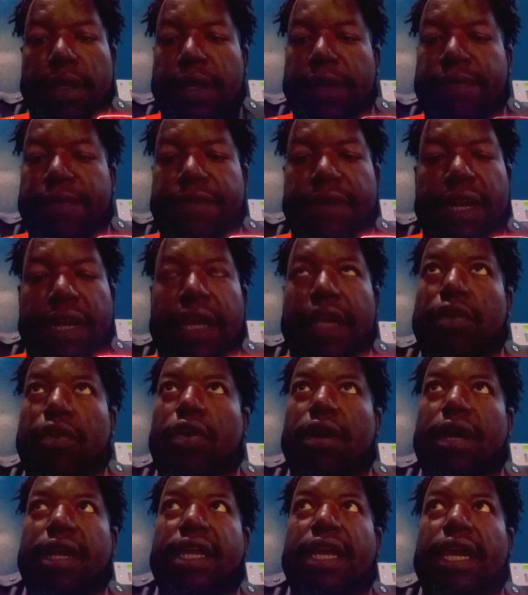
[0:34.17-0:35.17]
if it ain't
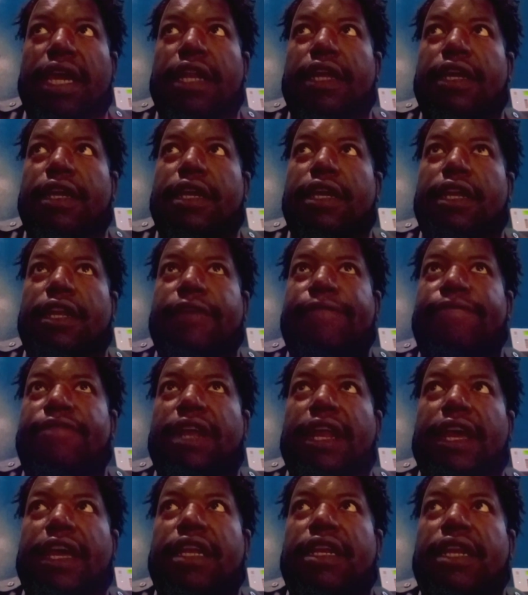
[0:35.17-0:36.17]
organic and if it
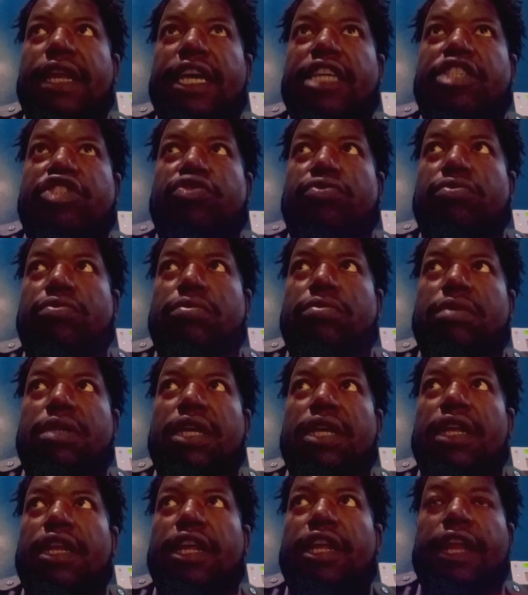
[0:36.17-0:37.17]
ain't natural,
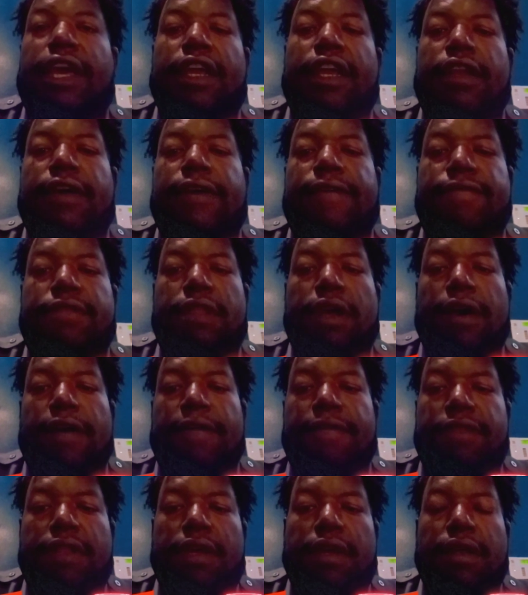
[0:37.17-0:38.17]
then it ain't of,
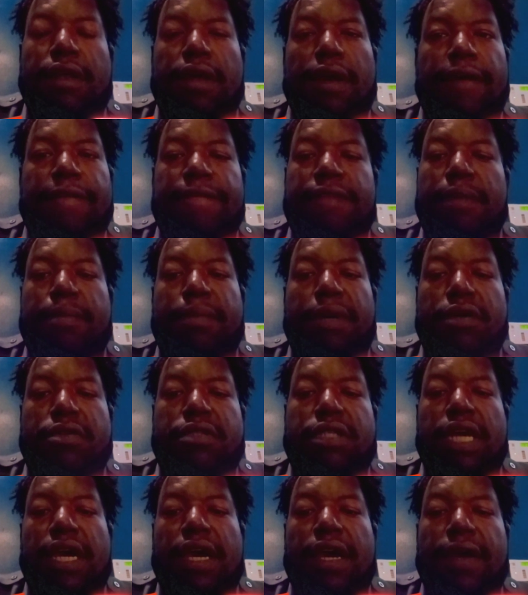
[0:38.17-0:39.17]
of the of the
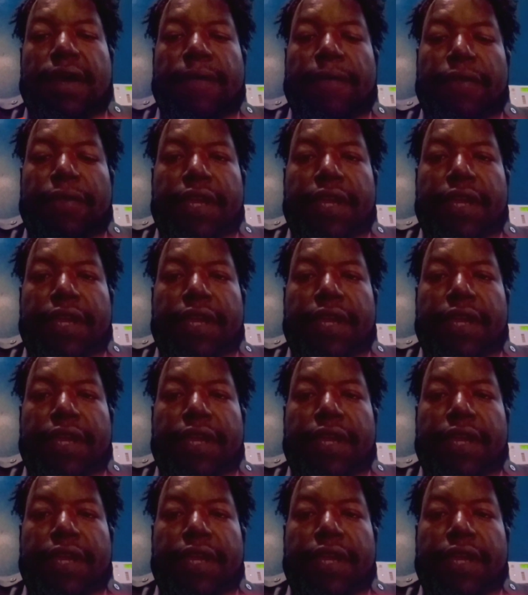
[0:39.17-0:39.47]
Most High.